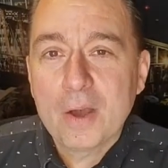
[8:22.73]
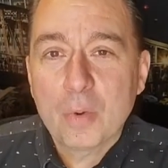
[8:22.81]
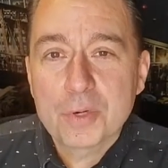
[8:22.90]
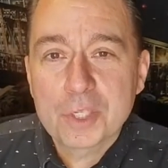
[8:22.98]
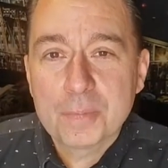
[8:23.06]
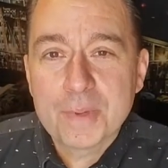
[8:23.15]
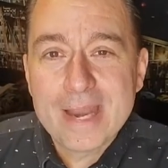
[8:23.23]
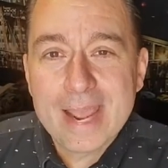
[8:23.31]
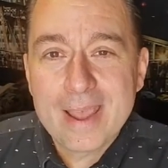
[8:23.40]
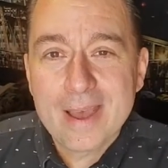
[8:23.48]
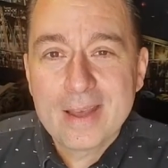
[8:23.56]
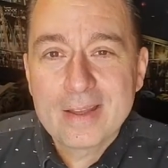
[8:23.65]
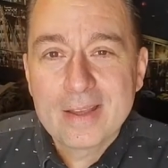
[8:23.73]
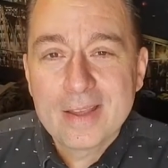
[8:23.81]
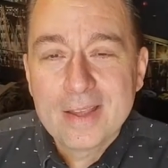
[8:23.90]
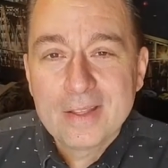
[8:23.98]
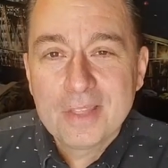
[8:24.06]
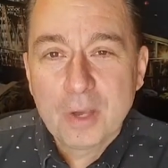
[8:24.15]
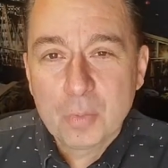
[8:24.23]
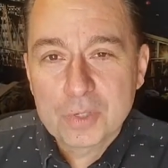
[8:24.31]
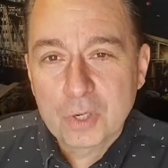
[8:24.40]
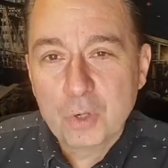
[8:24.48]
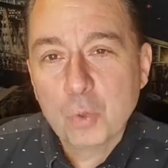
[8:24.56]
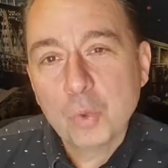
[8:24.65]
or Spinea that was
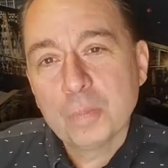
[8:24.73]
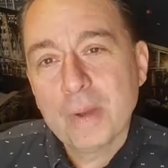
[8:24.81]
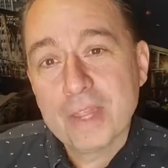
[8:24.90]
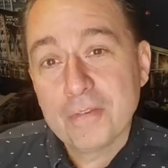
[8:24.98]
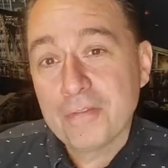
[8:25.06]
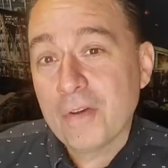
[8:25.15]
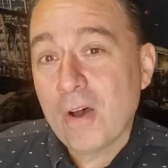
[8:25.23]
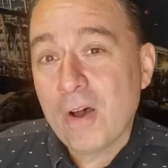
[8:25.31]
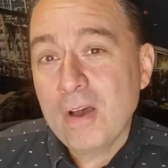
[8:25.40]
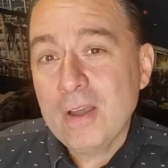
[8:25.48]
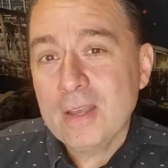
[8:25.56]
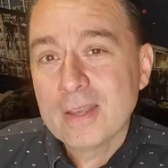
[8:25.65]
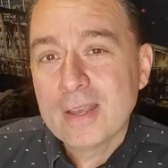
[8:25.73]
cooled by the fog,